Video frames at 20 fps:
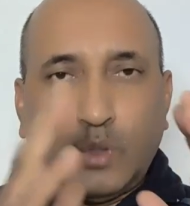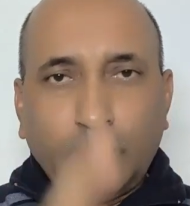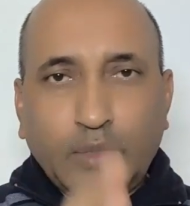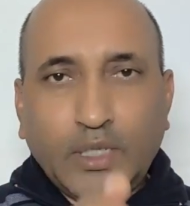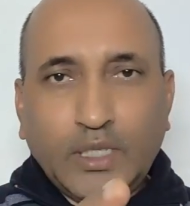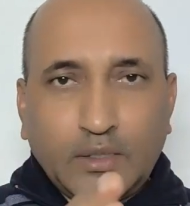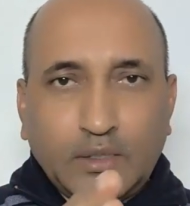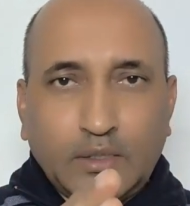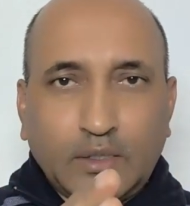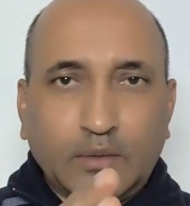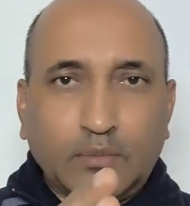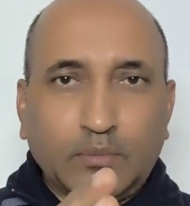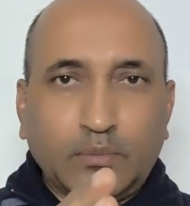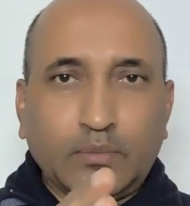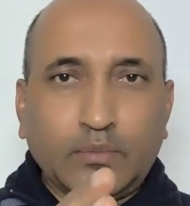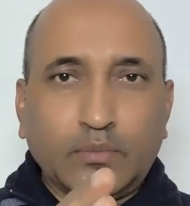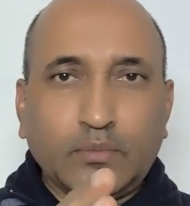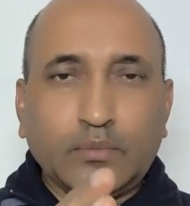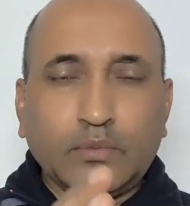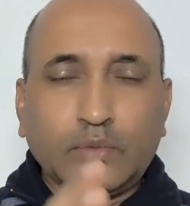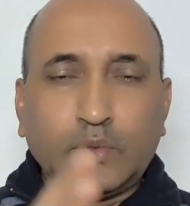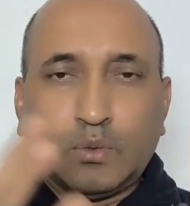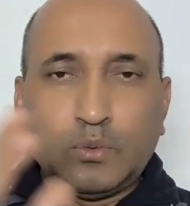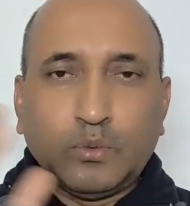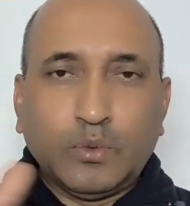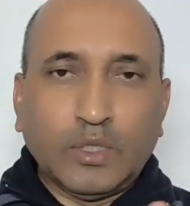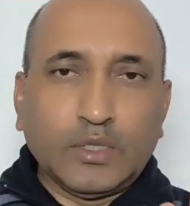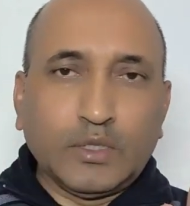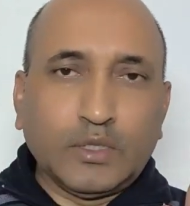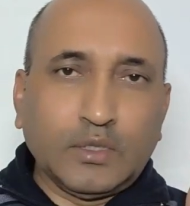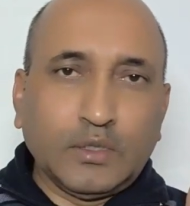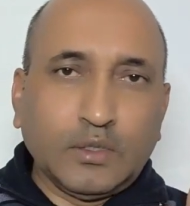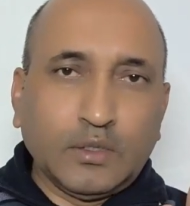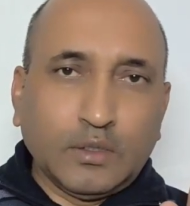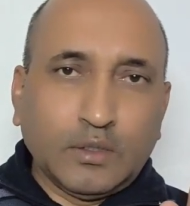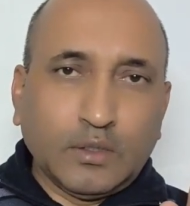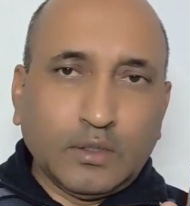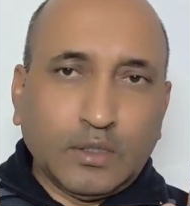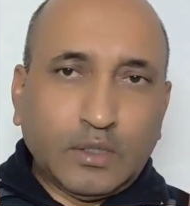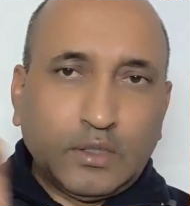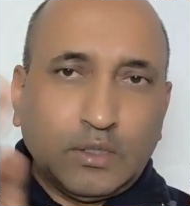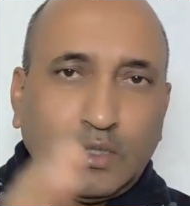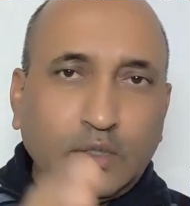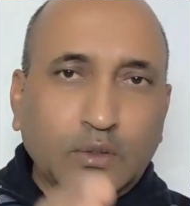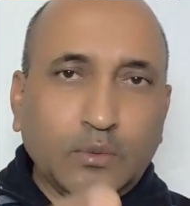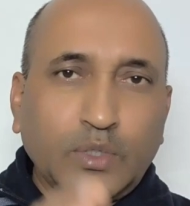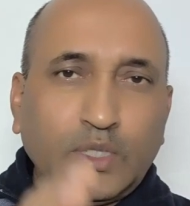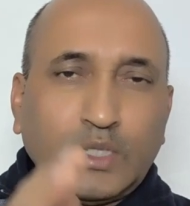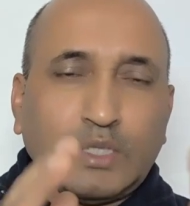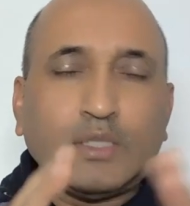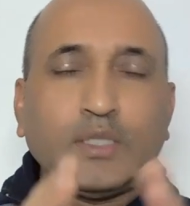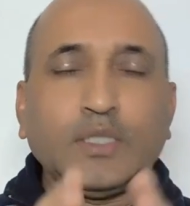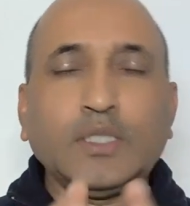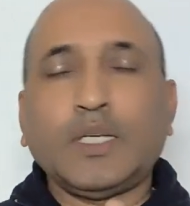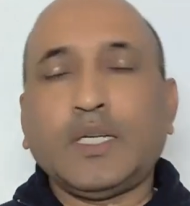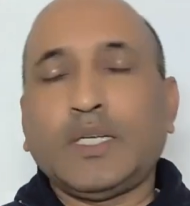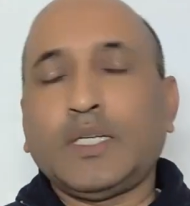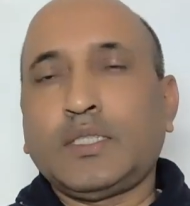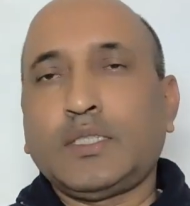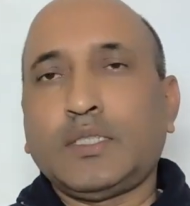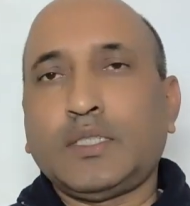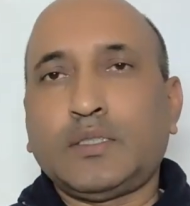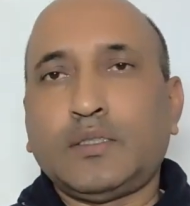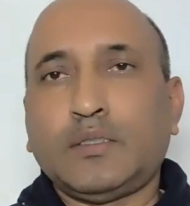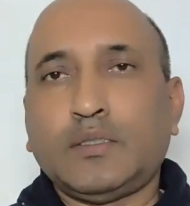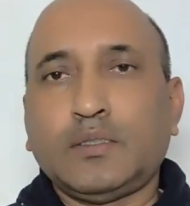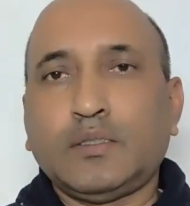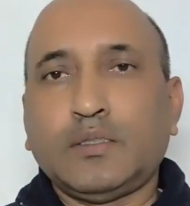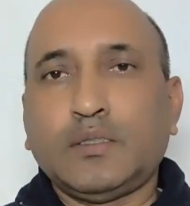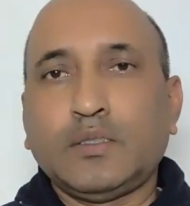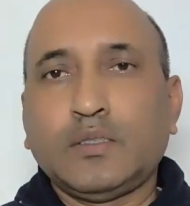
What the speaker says: momentum, once this investing added,